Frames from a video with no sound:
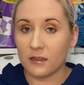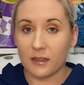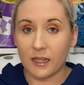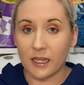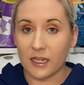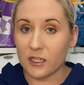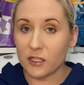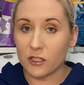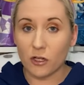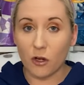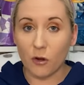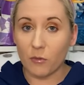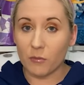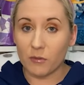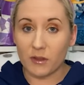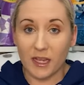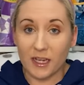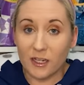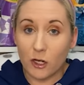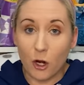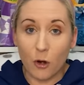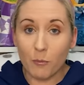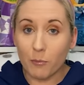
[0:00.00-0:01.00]
These don't,
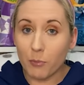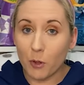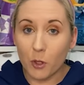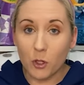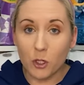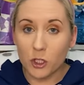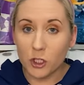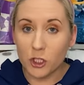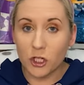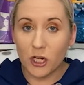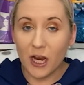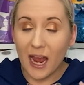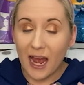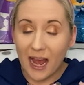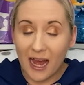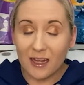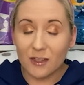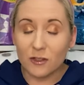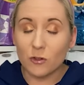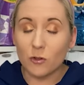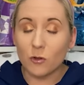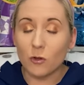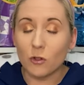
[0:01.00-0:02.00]
they don't push
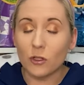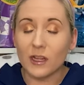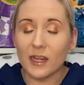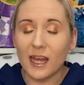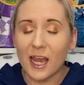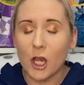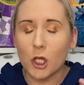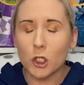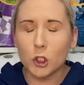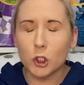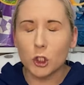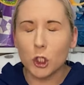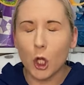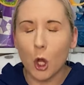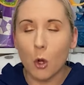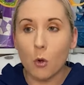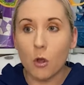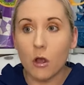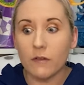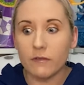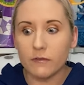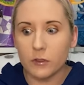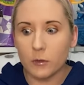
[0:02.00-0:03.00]
at all. So
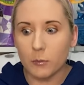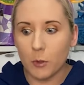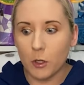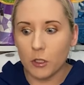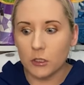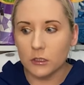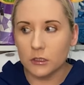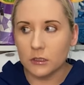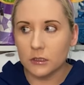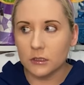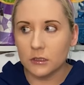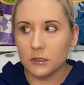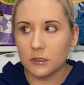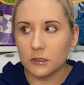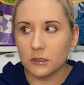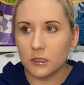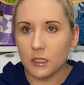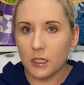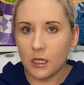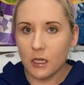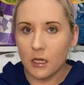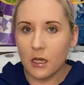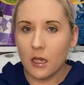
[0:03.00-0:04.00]
comfortable.
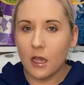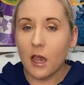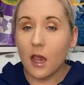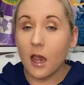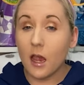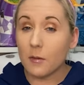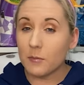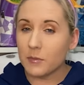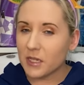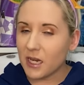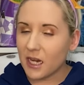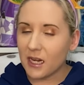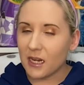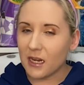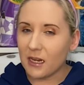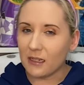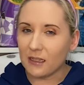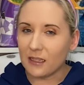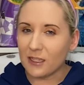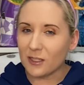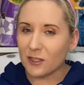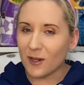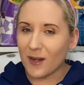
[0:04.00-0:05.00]

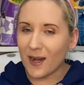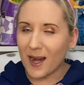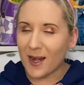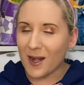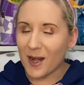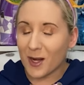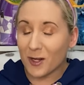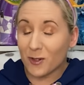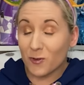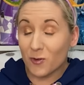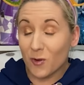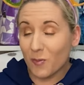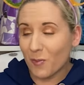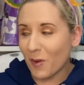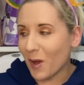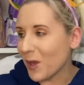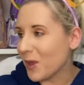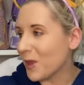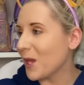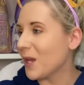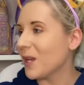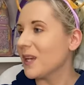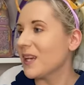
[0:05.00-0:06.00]
Taking these on our next trip, I
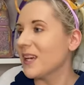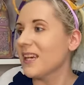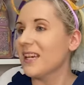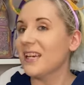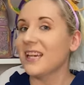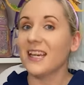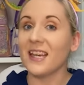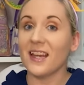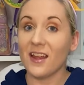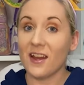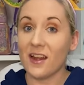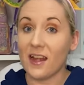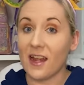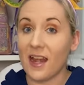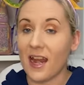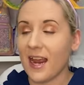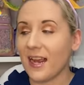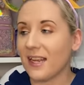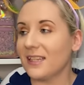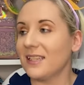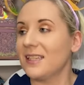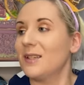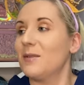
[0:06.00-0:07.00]
think.
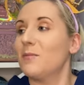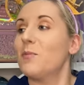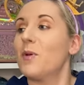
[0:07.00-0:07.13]
Next